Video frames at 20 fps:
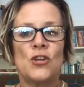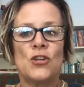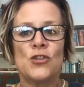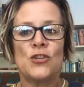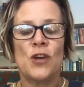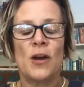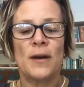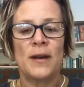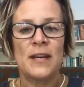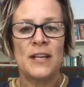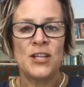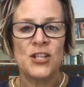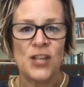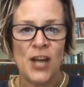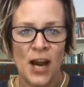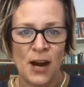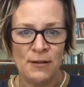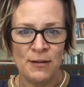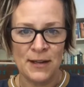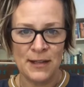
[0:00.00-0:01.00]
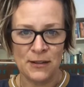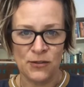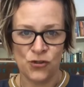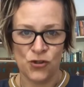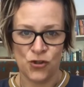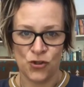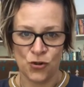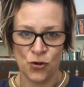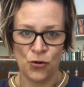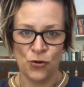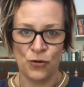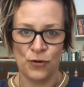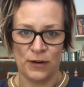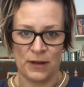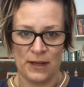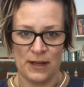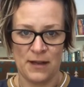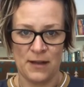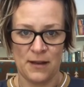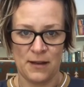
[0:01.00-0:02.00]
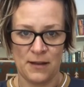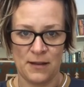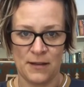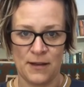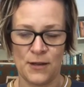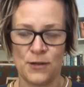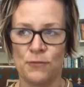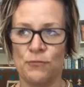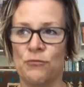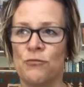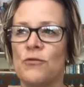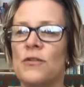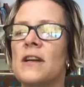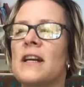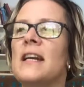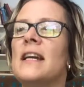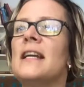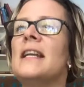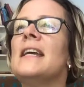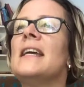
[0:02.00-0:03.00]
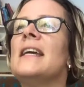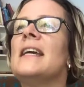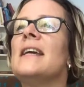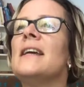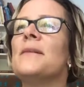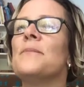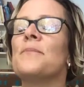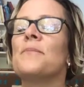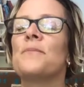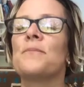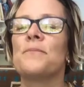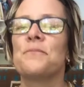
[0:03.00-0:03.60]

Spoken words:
So I'm going to share a little story that really